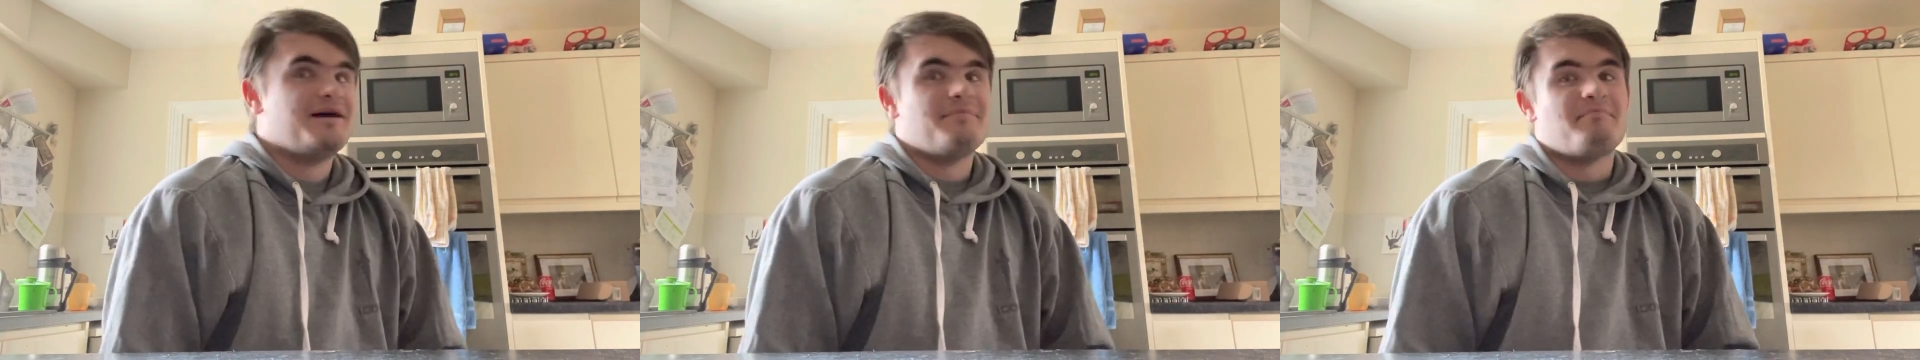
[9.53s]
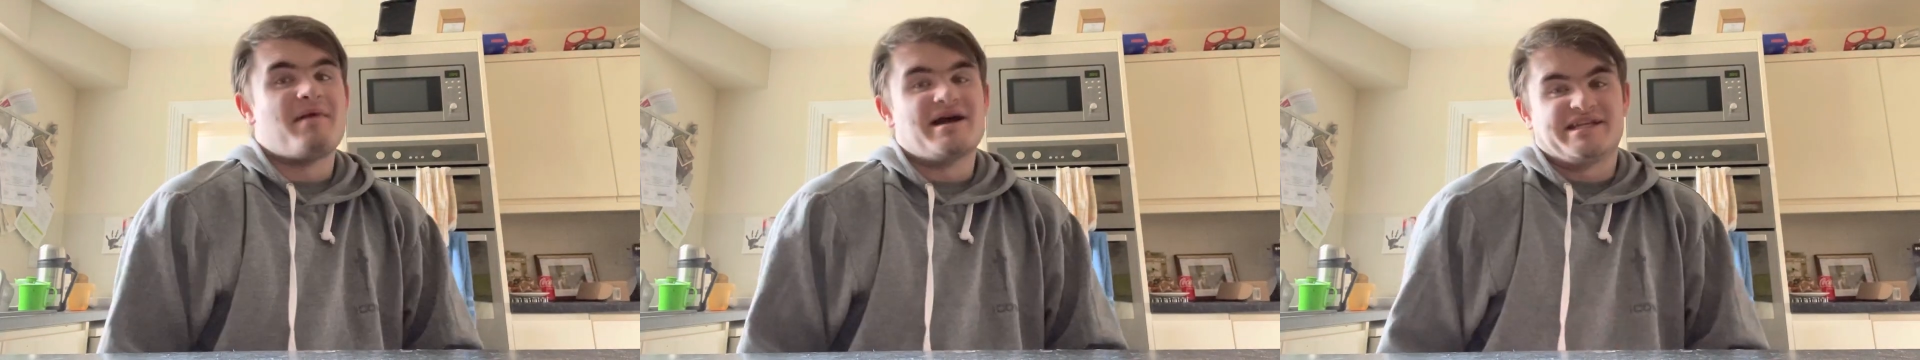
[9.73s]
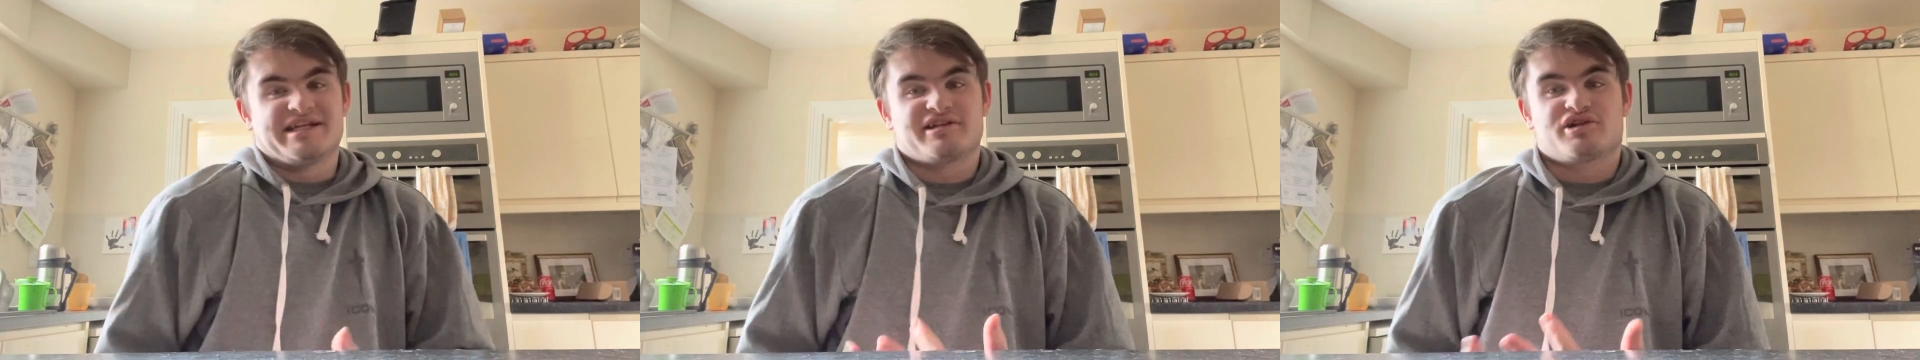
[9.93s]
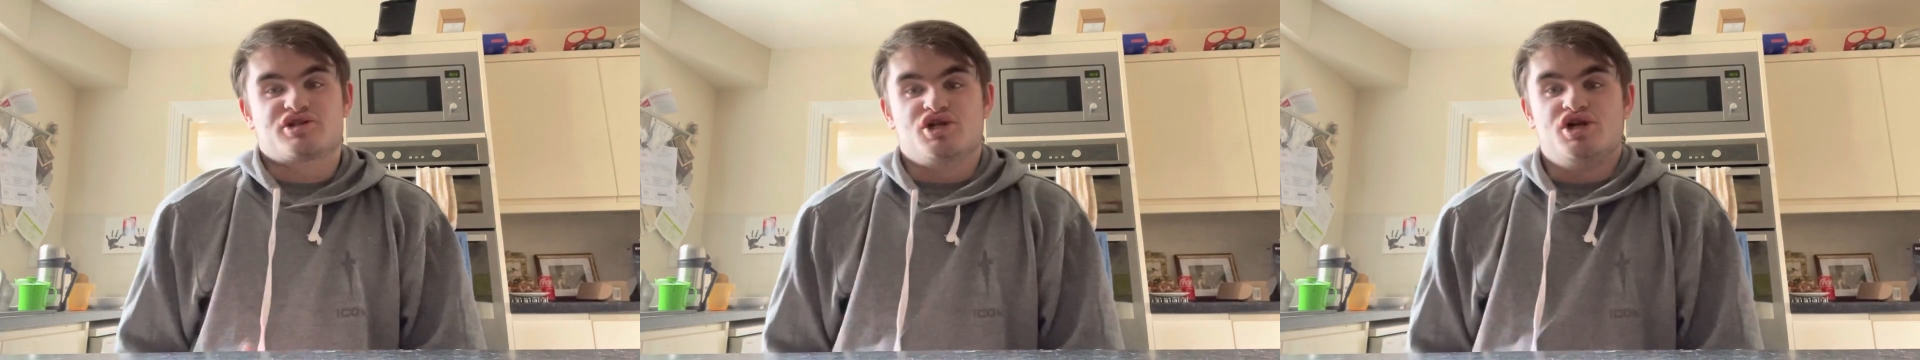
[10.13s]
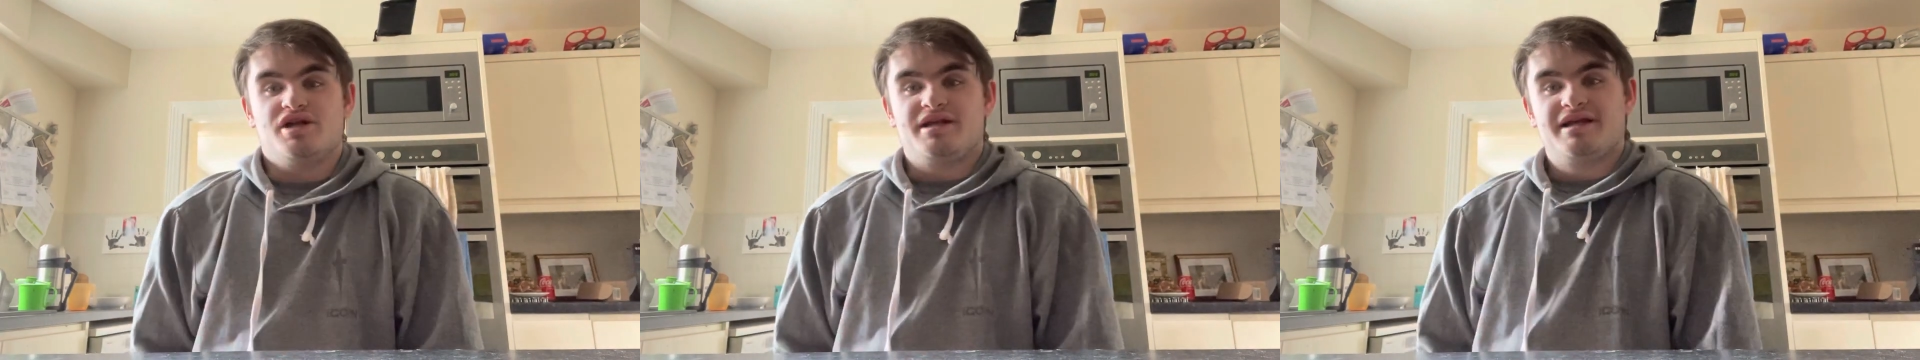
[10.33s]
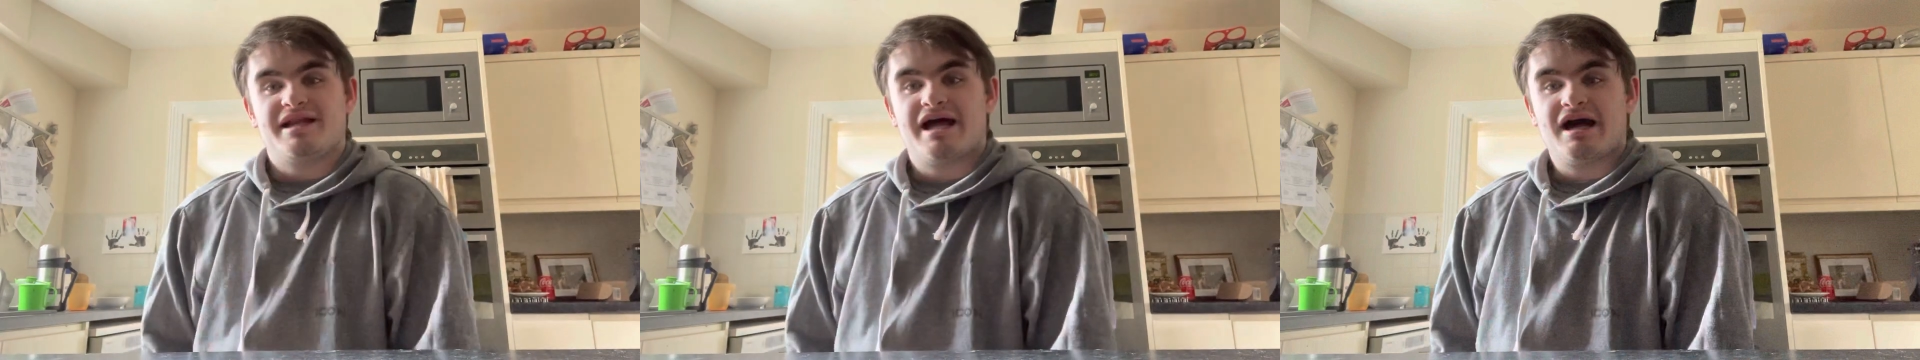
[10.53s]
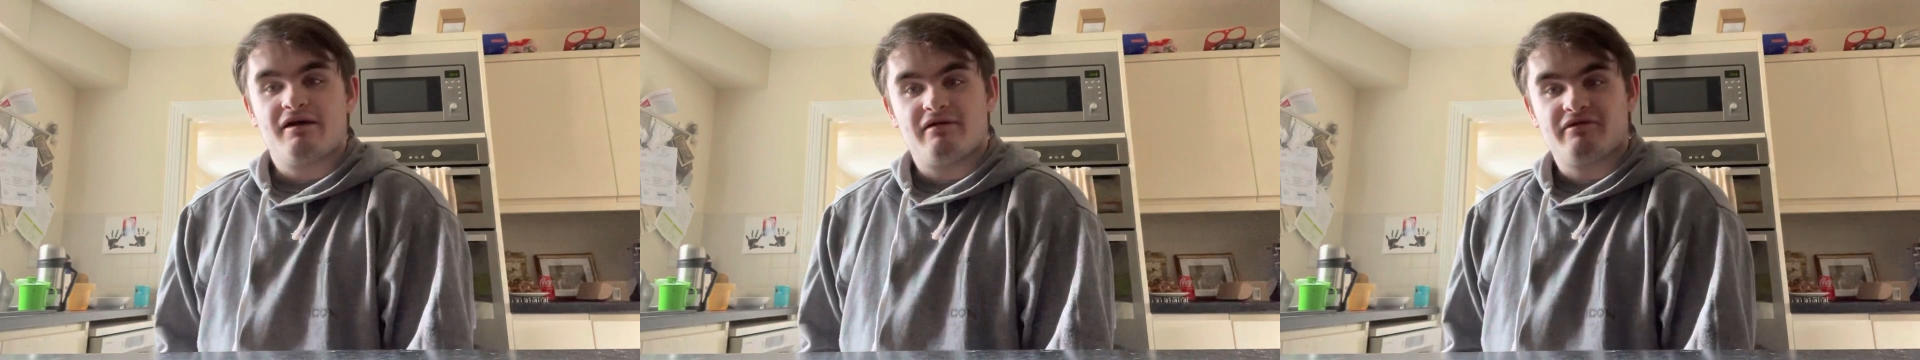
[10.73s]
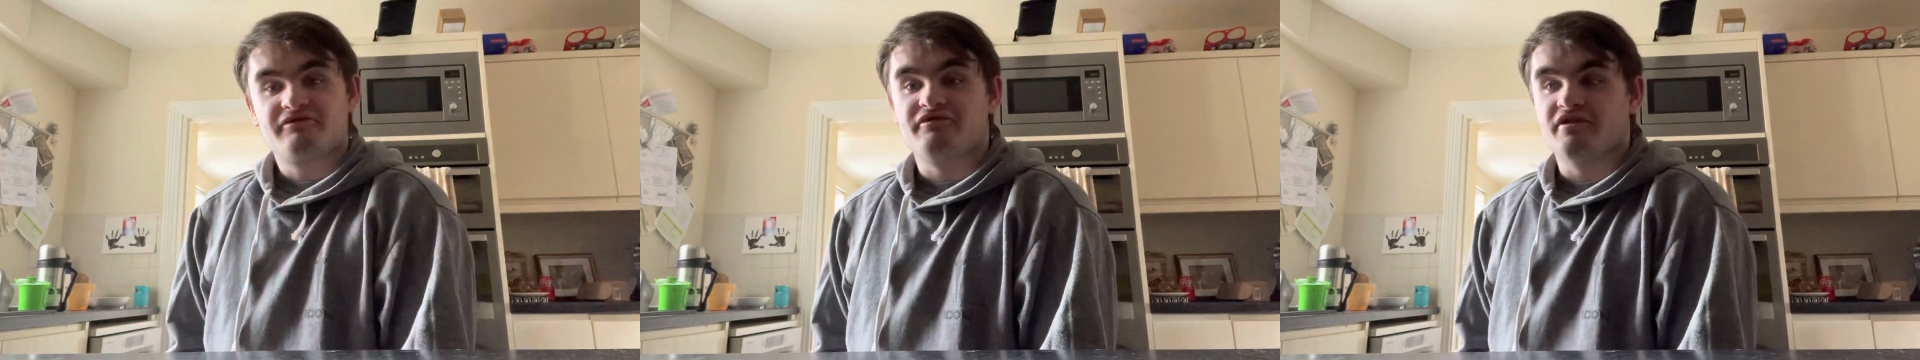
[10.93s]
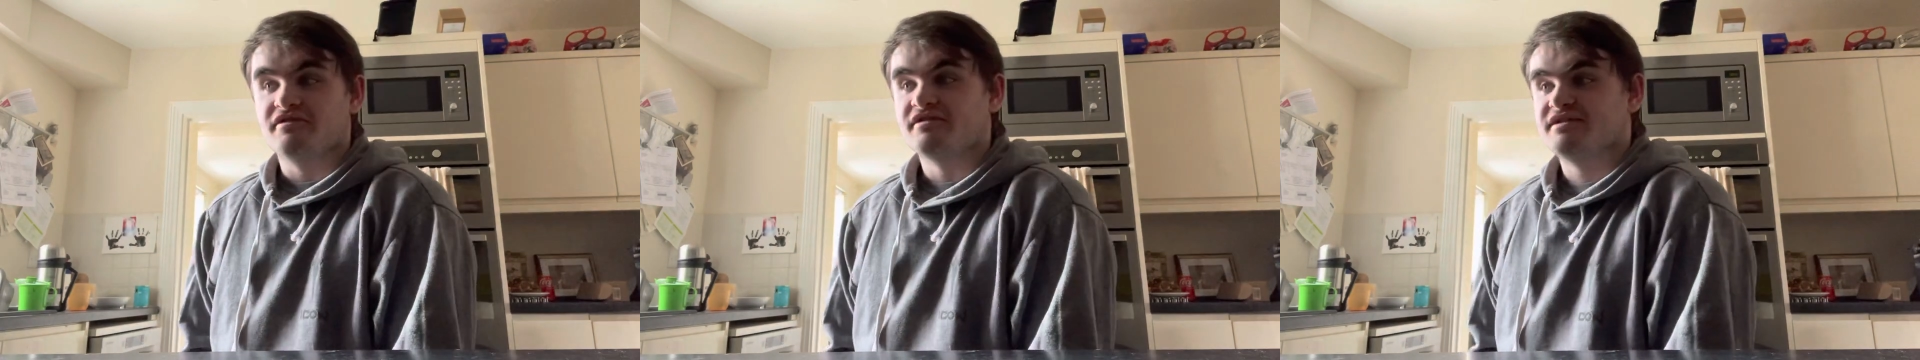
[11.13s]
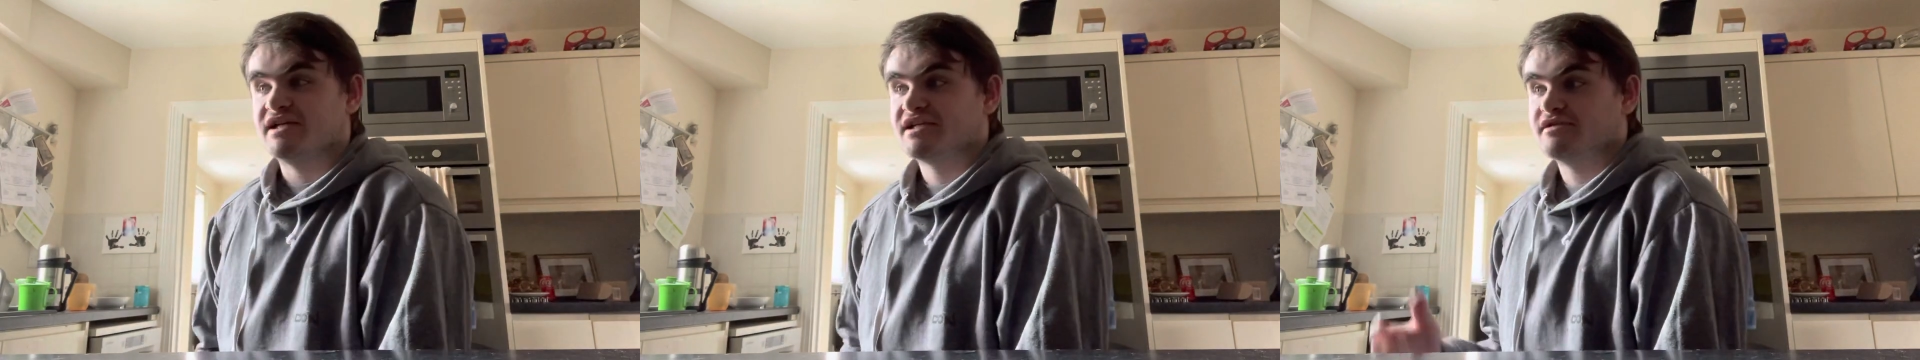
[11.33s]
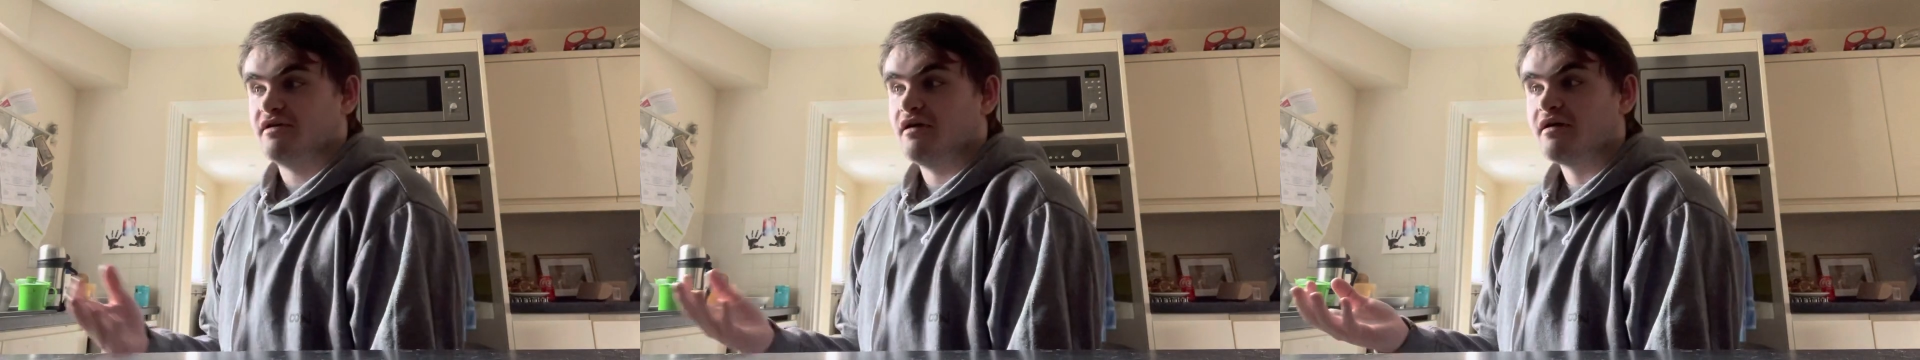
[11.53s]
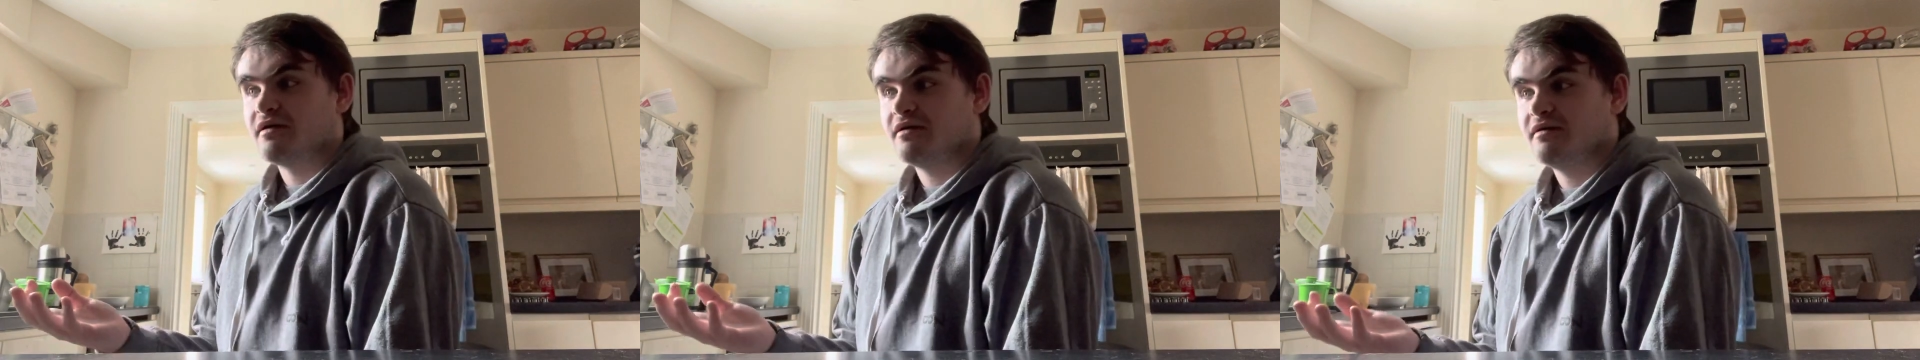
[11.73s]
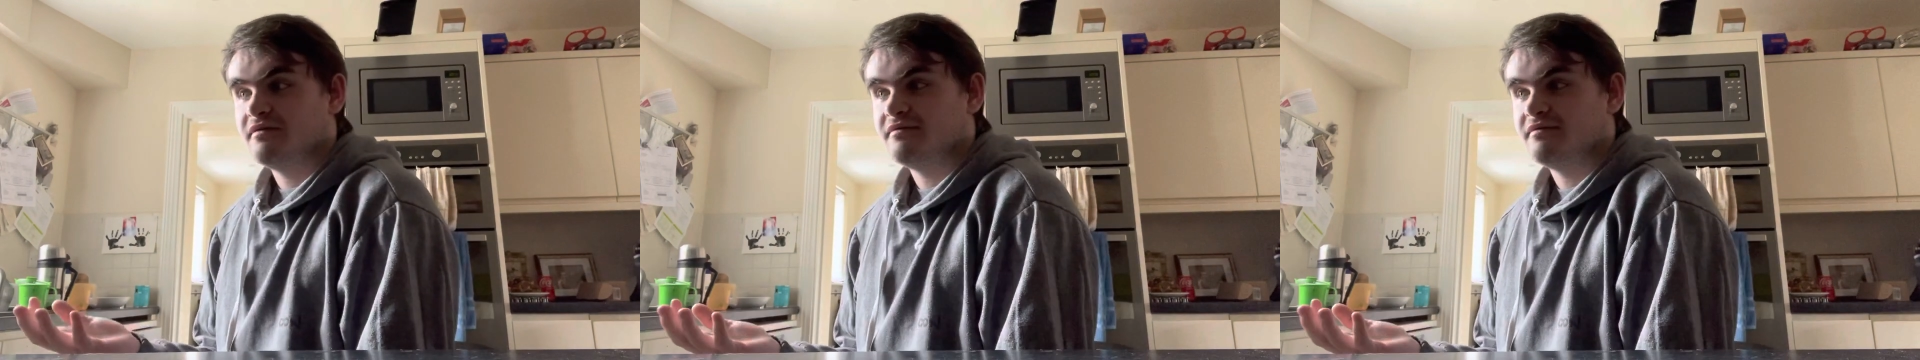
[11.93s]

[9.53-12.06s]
my TikTok journey and how I've grown on TikTok.